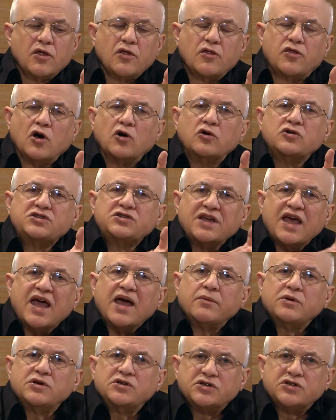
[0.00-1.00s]
Those
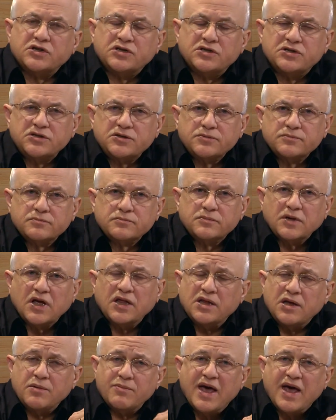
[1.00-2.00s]
damages
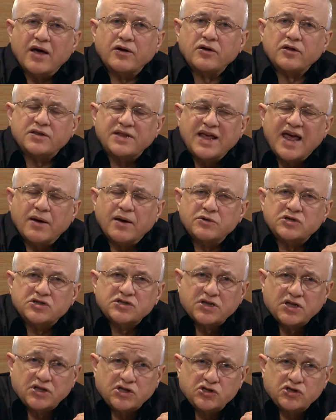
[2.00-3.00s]
and the amount of
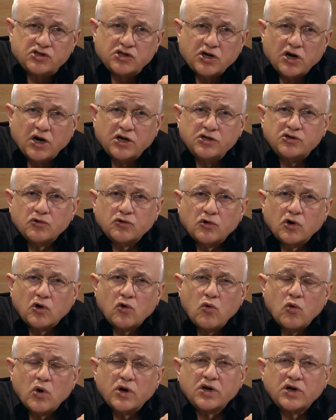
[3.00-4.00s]
damages that the judge or a
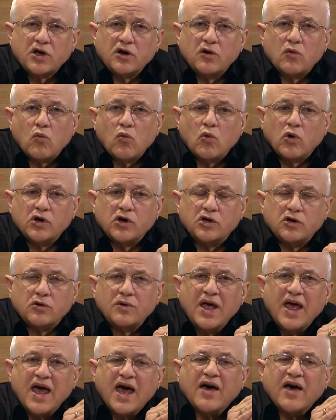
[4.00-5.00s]
court can award
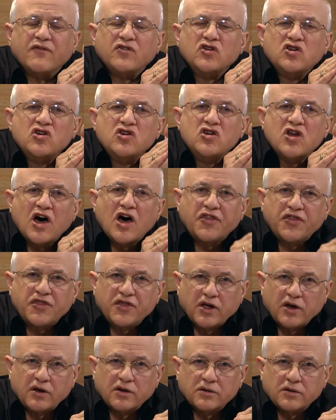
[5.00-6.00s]
you have
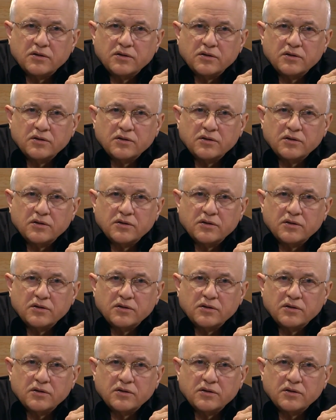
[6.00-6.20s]
nothing,